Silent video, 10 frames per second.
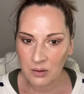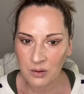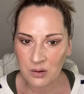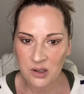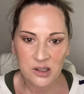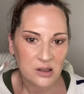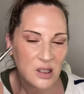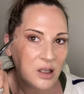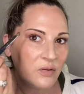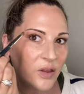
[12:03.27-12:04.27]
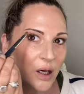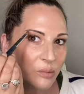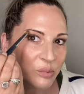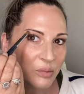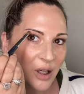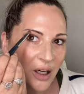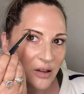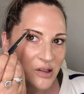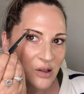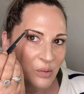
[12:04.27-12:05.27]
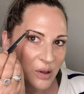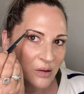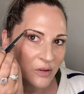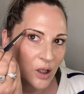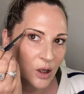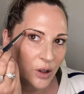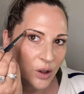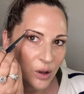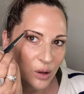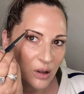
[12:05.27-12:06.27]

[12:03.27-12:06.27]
just to give that extra bit of a glow.